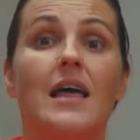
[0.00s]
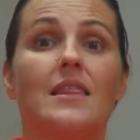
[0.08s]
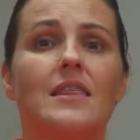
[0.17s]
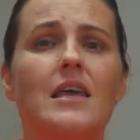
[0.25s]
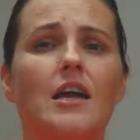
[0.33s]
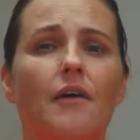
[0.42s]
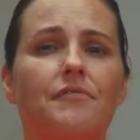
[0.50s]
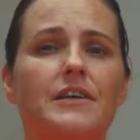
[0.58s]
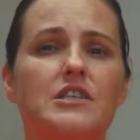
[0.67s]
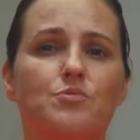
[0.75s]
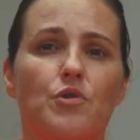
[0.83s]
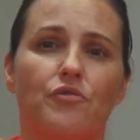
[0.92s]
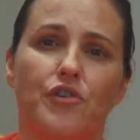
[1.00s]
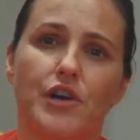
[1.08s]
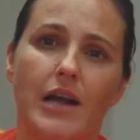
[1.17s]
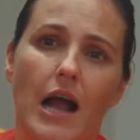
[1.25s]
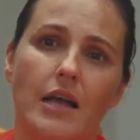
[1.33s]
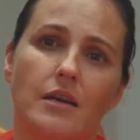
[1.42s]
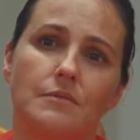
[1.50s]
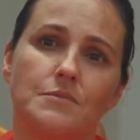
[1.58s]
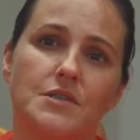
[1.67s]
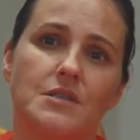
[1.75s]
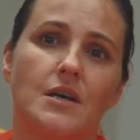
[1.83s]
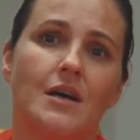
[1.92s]
Think of these preferred
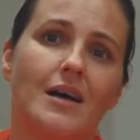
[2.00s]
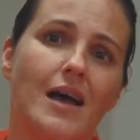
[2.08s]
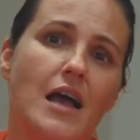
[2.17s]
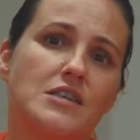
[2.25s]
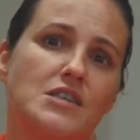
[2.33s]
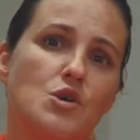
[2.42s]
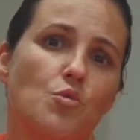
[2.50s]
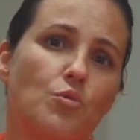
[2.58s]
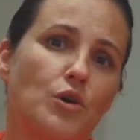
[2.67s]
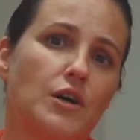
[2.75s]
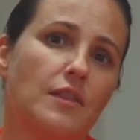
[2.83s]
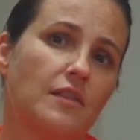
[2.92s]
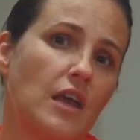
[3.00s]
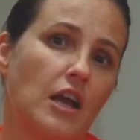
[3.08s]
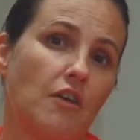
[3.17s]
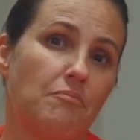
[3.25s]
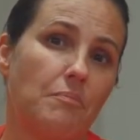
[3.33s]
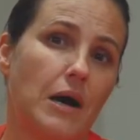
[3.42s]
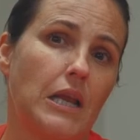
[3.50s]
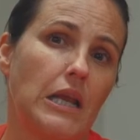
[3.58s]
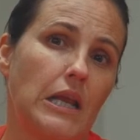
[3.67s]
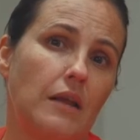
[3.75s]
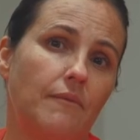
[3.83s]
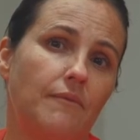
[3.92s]
items as you would think of
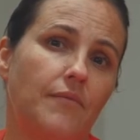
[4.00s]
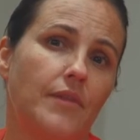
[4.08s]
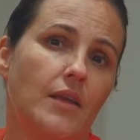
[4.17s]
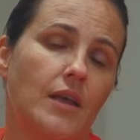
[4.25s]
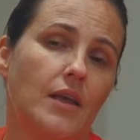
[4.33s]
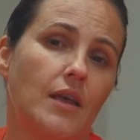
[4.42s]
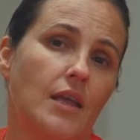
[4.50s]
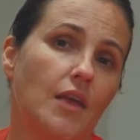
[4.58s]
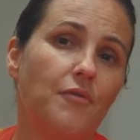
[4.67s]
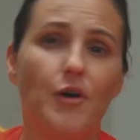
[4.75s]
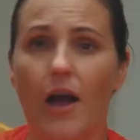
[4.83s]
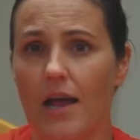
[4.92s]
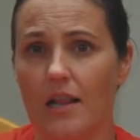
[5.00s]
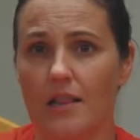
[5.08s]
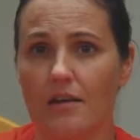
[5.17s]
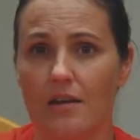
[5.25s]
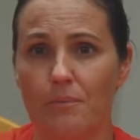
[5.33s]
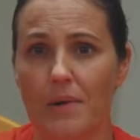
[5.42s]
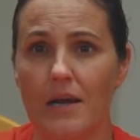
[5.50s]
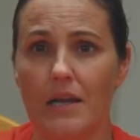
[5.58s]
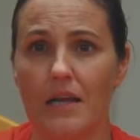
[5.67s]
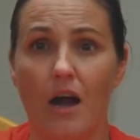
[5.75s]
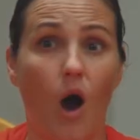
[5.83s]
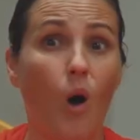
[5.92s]
money. If you had a lot of
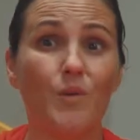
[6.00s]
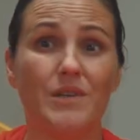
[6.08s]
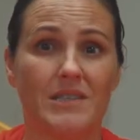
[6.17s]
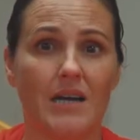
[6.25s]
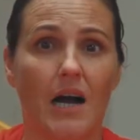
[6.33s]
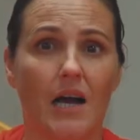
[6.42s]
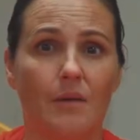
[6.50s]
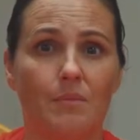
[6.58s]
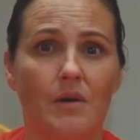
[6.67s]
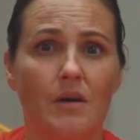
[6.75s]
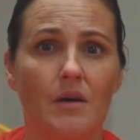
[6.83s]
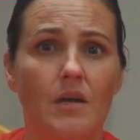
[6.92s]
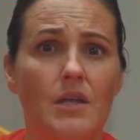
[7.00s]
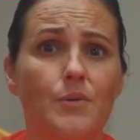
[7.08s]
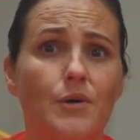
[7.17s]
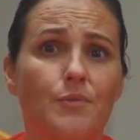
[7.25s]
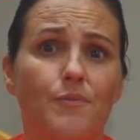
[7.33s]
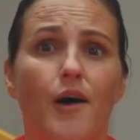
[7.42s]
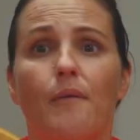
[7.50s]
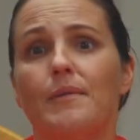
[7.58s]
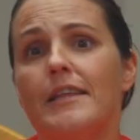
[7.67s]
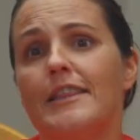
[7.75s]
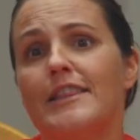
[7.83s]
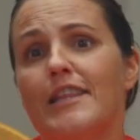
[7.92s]
money all the time, you would
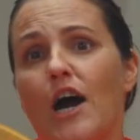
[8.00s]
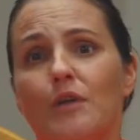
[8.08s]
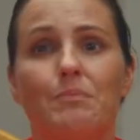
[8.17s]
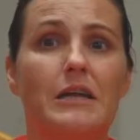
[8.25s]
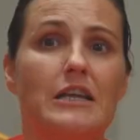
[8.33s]
probably not be